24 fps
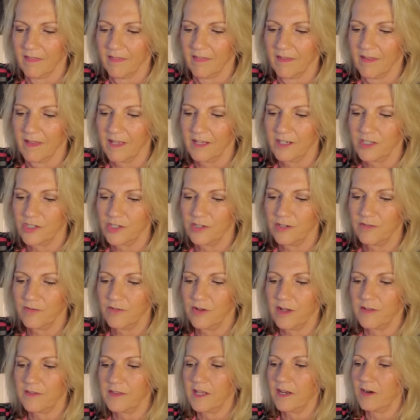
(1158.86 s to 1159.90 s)
Make sure you've
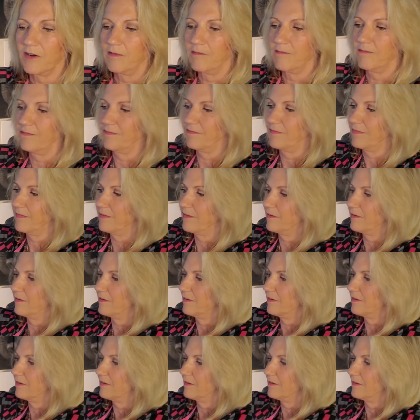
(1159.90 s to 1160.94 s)
got that
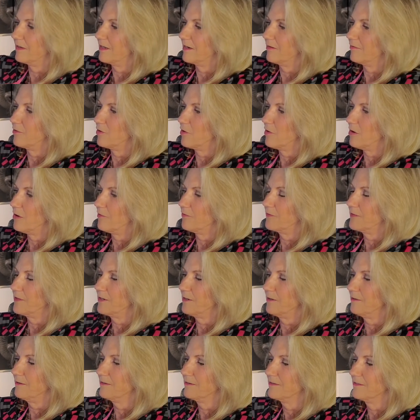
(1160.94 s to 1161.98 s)
off
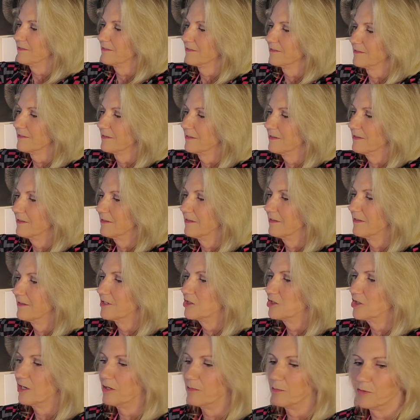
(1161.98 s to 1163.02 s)
there, the
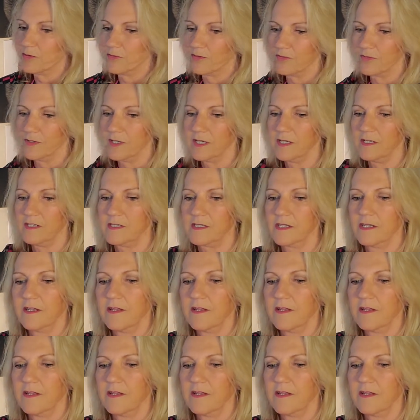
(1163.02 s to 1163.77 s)
childproof lids.